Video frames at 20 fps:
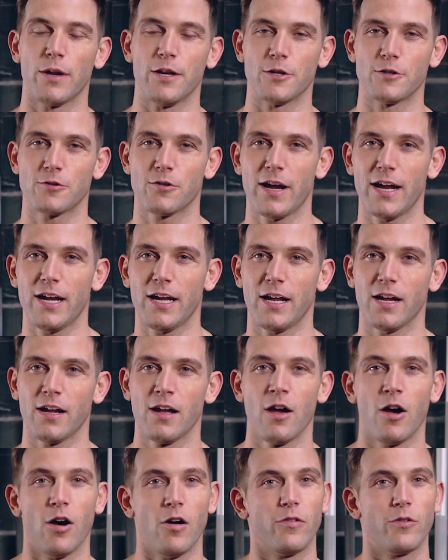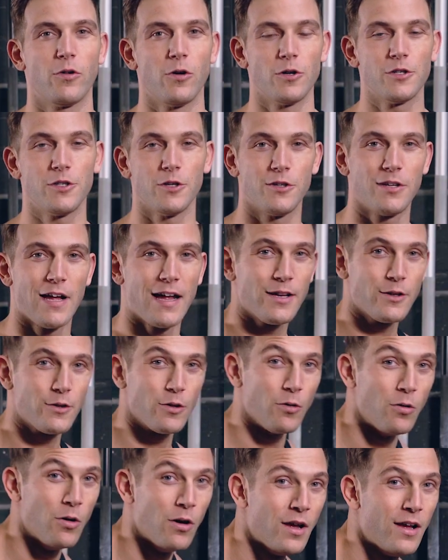when you're training, of course you tend
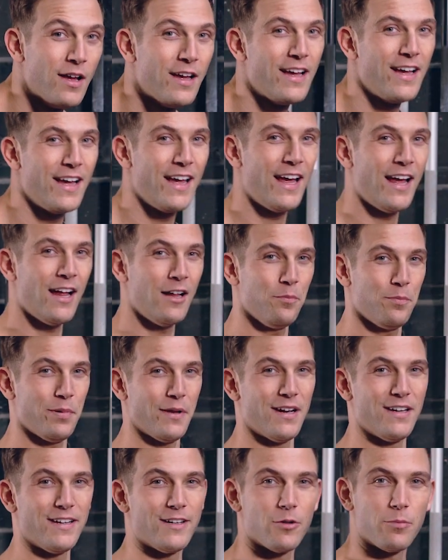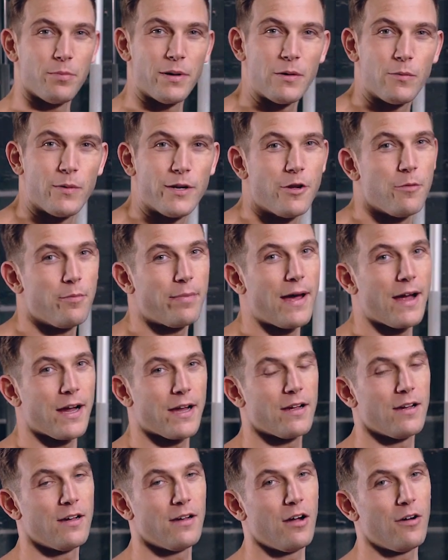to help you a little bit with your back.
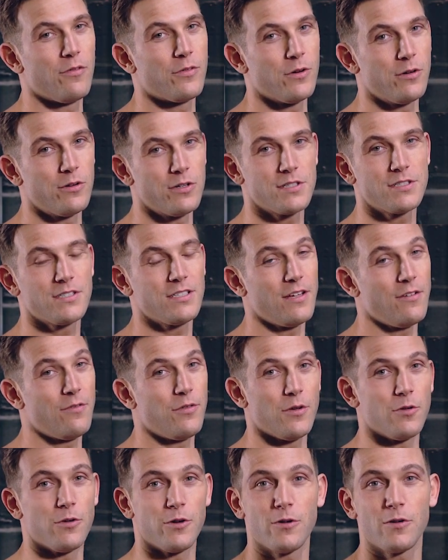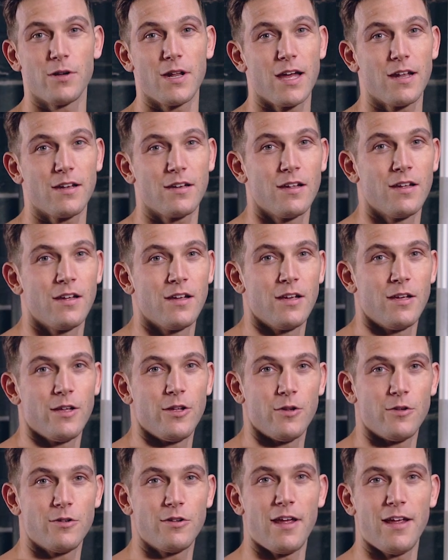Of course, if you do that,
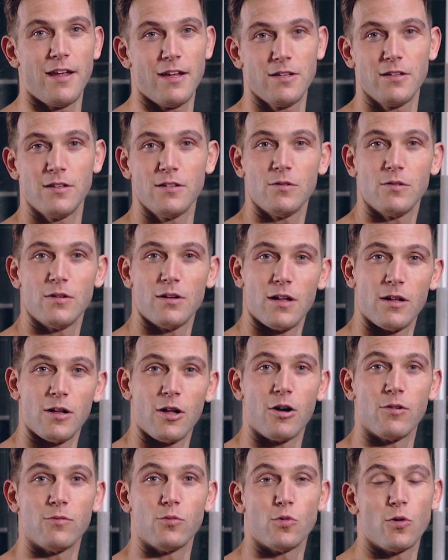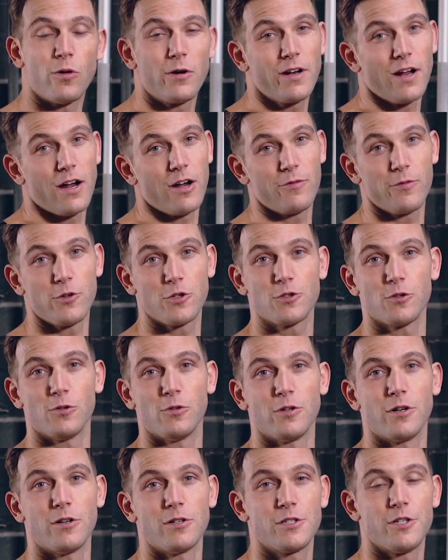you take a lot of work out of your
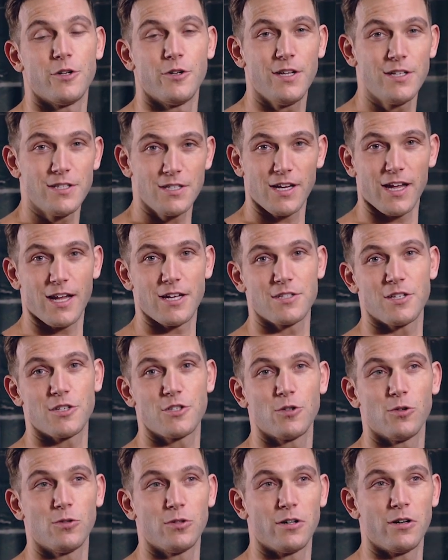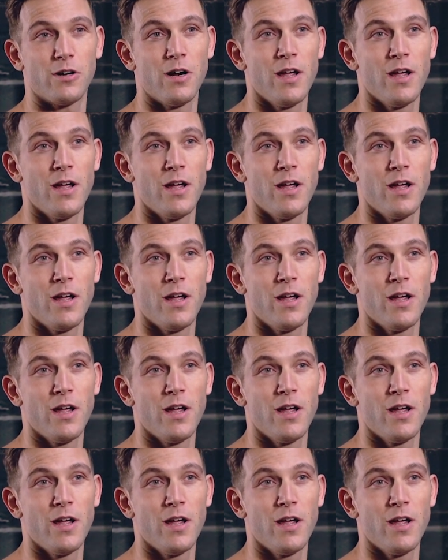shoulders, you disengage the shoulder,